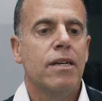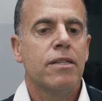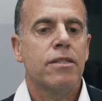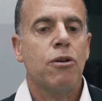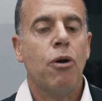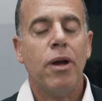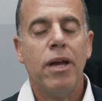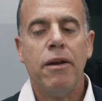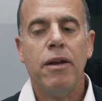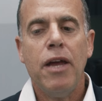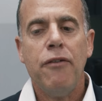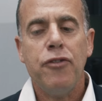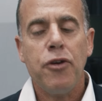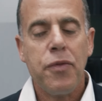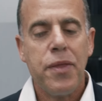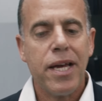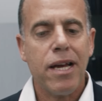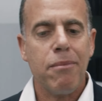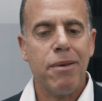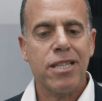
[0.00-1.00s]
So if you
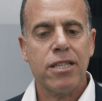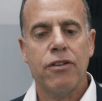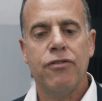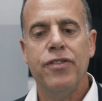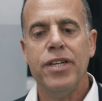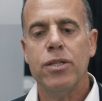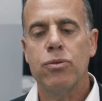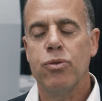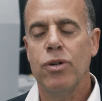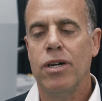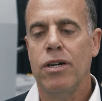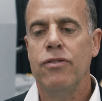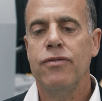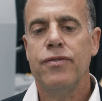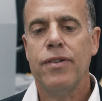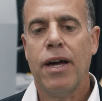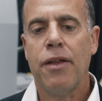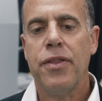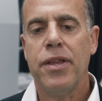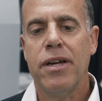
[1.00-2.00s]
think about the
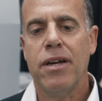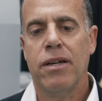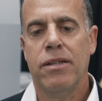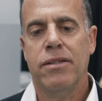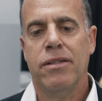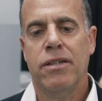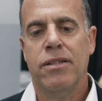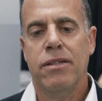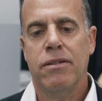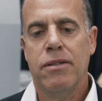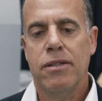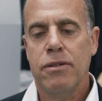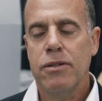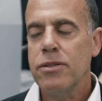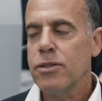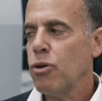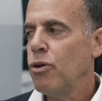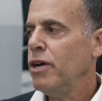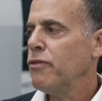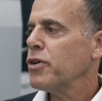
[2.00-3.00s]
V12, I think
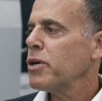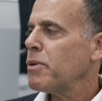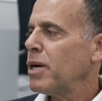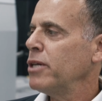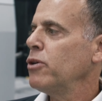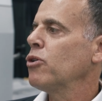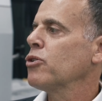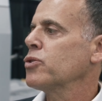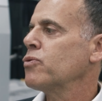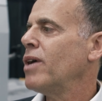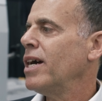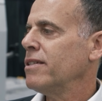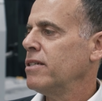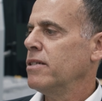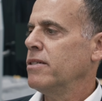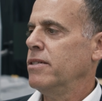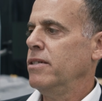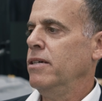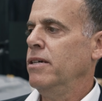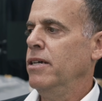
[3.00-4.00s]
so everyone knows, right?
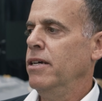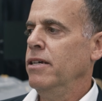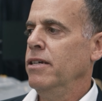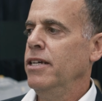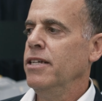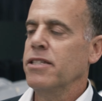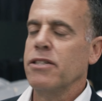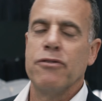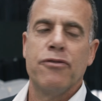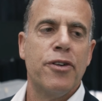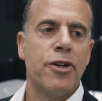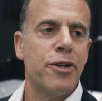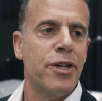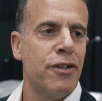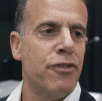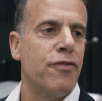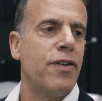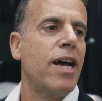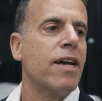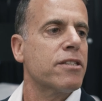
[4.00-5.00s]
It's a
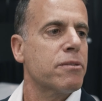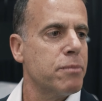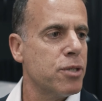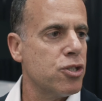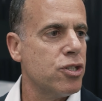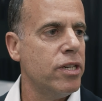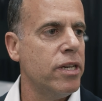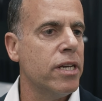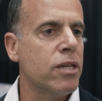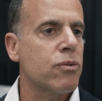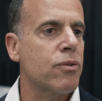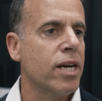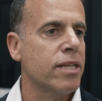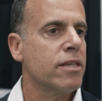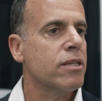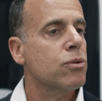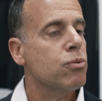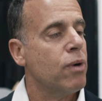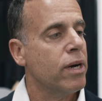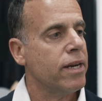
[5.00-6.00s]
very fast machine, run
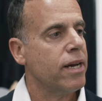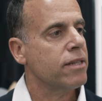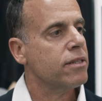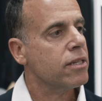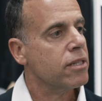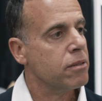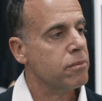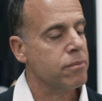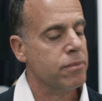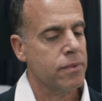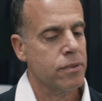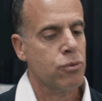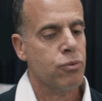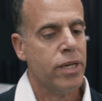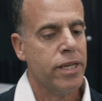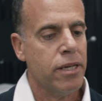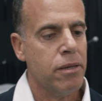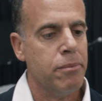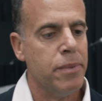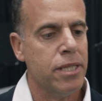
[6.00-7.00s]
at
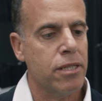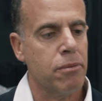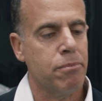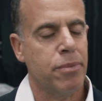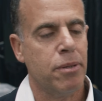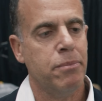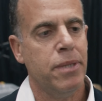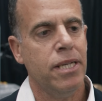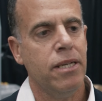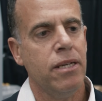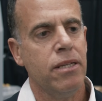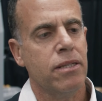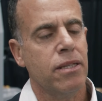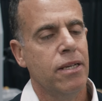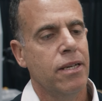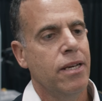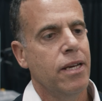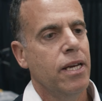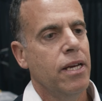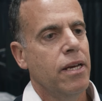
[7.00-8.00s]
120 meters per minute.
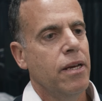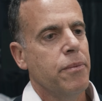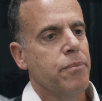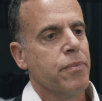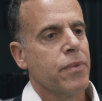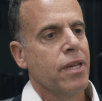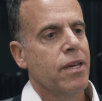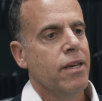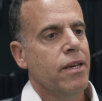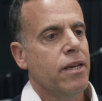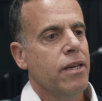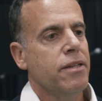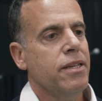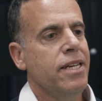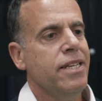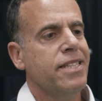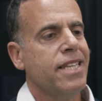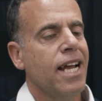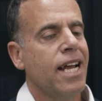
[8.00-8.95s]
It